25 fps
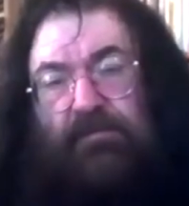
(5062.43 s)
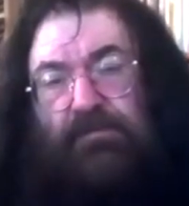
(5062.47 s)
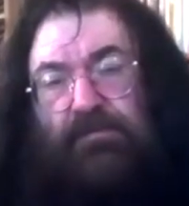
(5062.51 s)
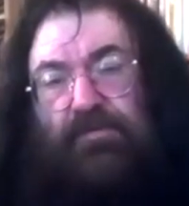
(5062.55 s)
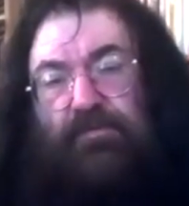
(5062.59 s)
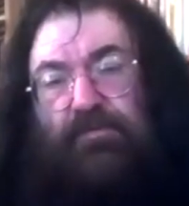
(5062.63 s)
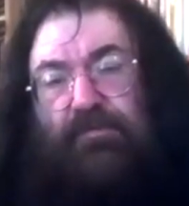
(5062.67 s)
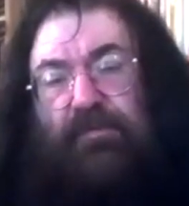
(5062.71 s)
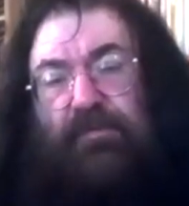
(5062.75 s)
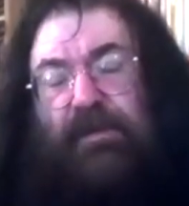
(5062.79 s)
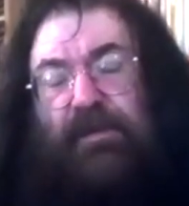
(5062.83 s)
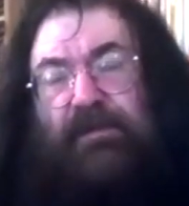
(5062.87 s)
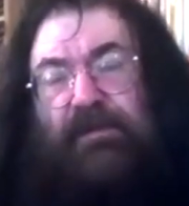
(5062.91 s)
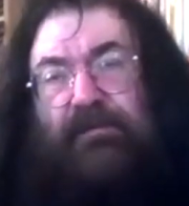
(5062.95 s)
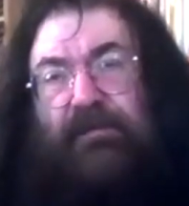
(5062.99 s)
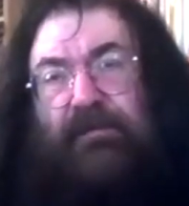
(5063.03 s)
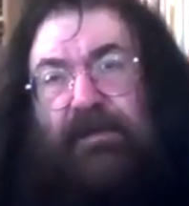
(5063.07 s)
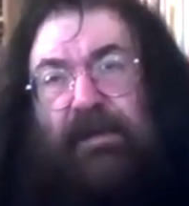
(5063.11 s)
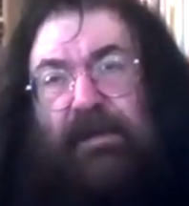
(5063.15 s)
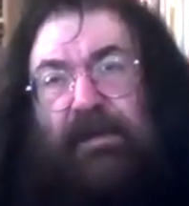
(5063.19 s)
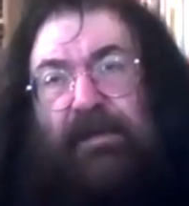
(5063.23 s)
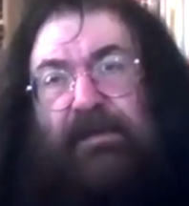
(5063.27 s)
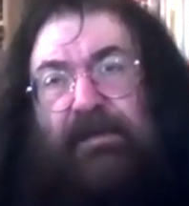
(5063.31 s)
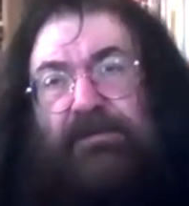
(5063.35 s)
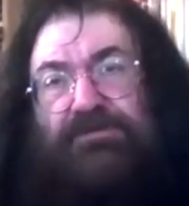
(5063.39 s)
to
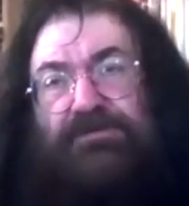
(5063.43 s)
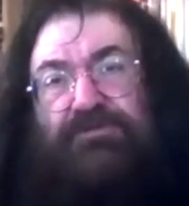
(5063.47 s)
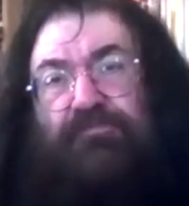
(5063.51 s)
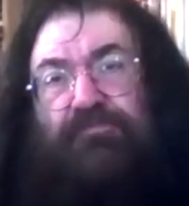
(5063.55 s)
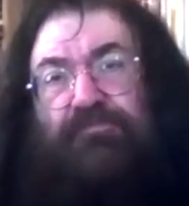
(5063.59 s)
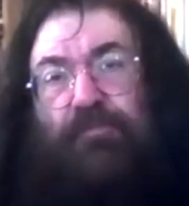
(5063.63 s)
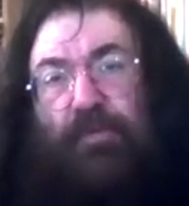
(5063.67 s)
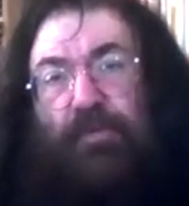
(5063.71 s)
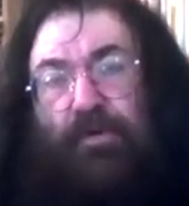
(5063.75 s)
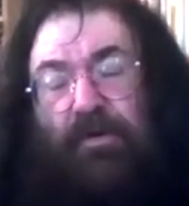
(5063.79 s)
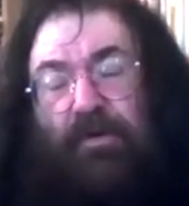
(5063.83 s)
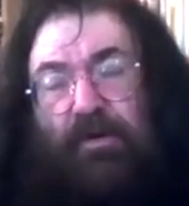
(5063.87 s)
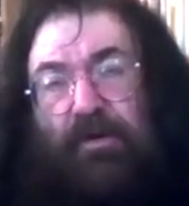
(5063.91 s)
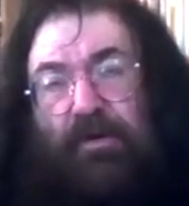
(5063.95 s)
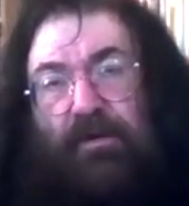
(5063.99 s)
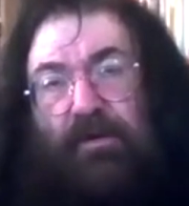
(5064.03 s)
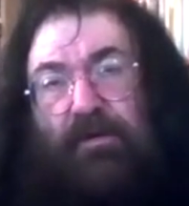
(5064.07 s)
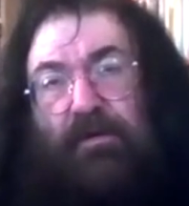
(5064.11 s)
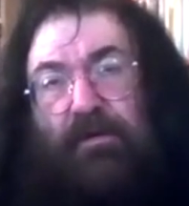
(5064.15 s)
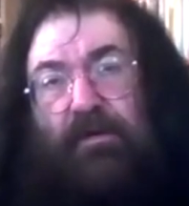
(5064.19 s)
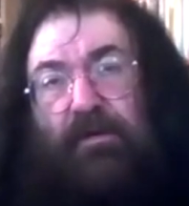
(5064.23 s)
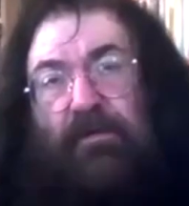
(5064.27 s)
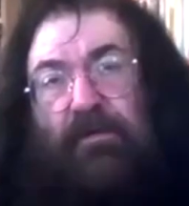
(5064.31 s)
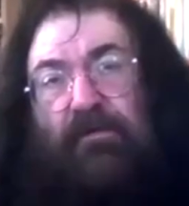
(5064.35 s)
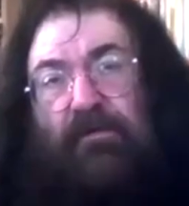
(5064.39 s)
engage more
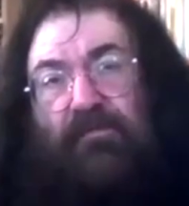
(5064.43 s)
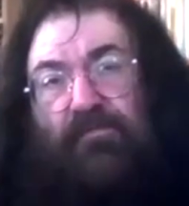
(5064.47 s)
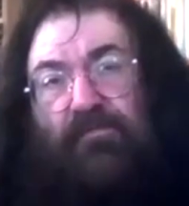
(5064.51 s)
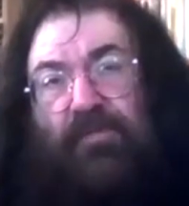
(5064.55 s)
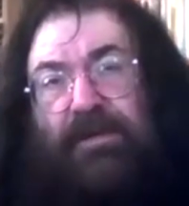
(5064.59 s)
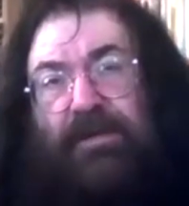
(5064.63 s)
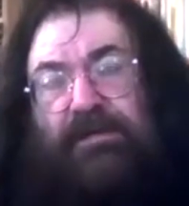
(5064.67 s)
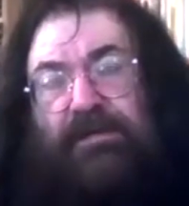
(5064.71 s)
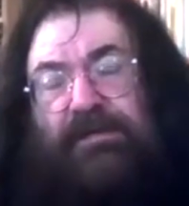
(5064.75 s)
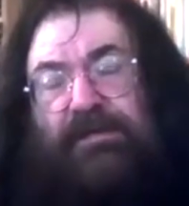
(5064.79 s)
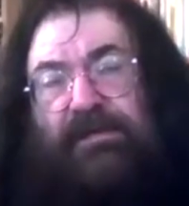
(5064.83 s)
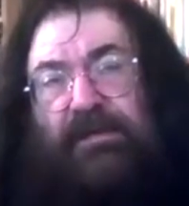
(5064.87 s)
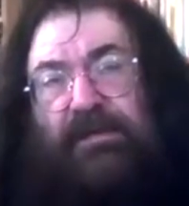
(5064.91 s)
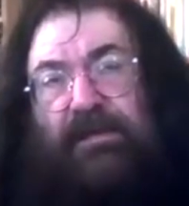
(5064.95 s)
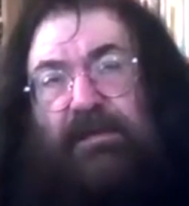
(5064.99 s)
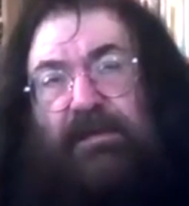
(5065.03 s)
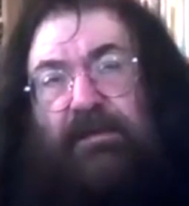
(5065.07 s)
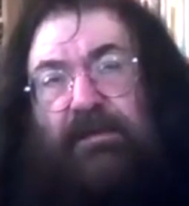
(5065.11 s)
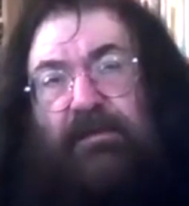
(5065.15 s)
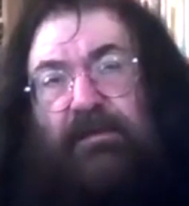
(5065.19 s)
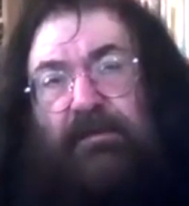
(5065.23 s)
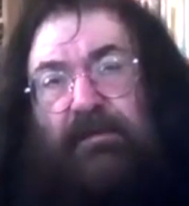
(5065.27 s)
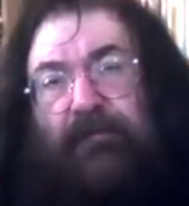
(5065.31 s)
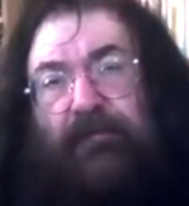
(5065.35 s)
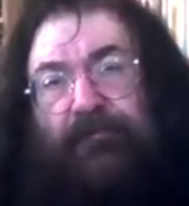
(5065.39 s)
with
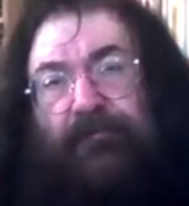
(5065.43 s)
the